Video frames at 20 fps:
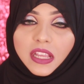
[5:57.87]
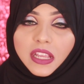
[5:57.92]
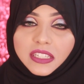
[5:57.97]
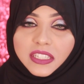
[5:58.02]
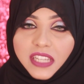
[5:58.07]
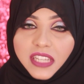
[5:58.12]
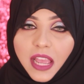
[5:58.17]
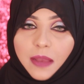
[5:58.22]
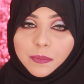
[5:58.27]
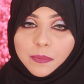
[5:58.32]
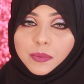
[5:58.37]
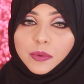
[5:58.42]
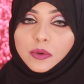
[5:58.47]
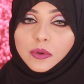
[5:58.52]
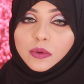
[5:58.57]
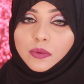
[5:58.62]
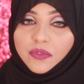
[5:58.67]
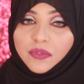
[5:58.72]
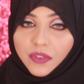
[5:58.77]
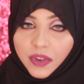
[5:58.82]

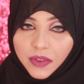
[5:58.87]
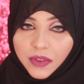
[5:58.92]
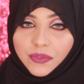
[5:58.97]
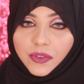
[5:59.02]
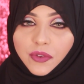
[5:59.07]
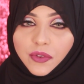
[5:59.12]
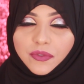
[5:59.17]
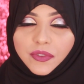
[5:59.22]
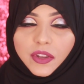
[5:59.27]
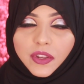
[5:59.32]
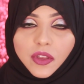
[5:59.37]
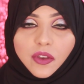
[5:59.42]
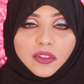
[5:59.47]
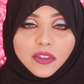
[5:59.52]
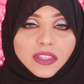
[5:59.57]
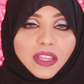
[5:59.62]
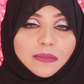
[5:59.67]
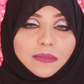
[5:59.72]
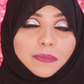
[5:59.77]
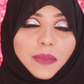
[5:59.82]
shampoo review
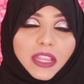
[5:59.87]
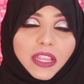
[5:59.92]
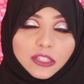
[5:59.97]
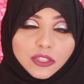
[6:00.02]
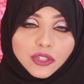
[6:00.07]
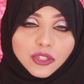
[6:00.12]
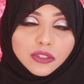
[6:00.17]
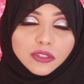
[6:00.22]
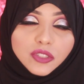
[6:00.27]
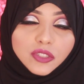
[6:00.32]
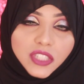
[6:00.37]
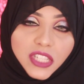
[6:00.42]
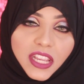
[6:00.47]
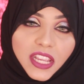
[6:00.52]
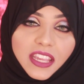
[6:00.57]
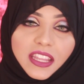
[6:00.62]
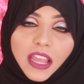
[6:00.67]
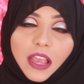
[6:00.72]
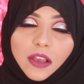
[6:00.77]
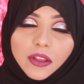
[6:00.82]
video, then make sure to
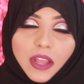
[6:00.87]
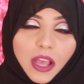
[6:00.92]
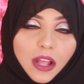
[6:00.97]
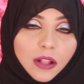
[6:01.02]
check it out.